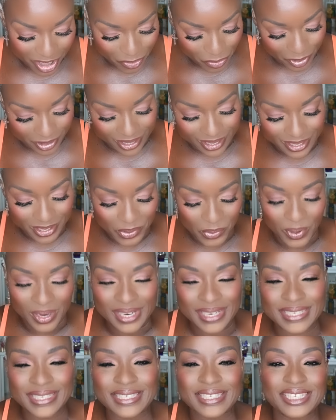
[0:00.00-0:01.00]
but
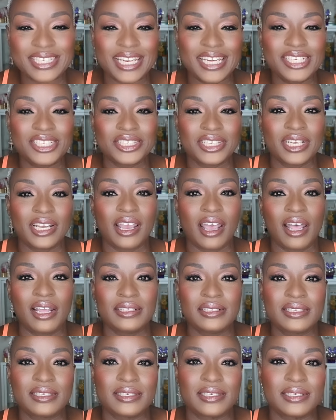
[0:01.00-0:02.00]
anyways, changing
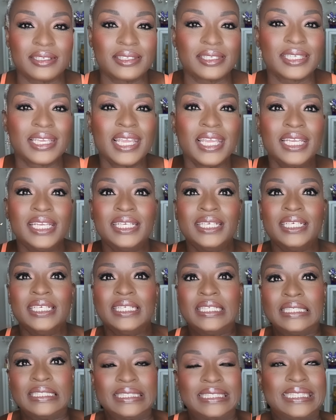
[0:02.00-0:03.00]
Constance.
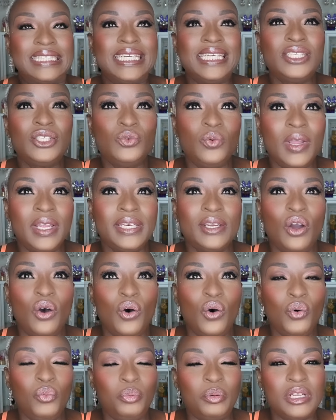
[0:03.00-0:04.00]
This one
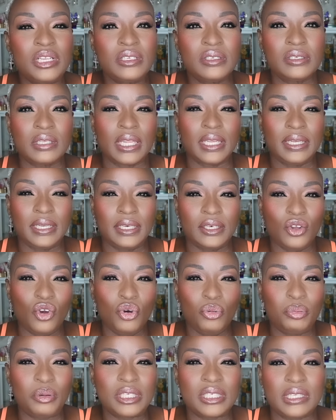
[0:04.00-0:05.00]
opens like it
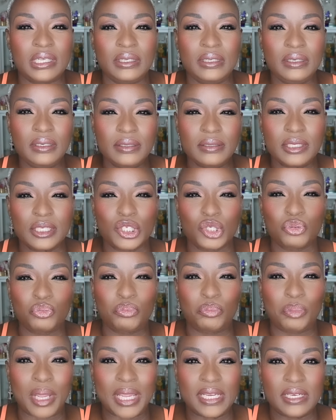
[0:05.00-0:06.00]
opens a little
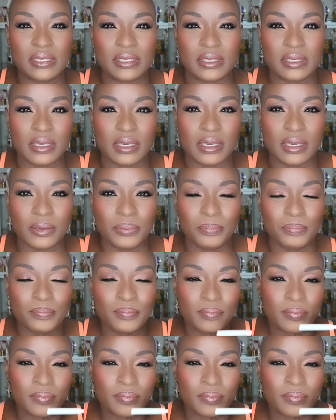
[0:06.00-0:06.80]
spicy,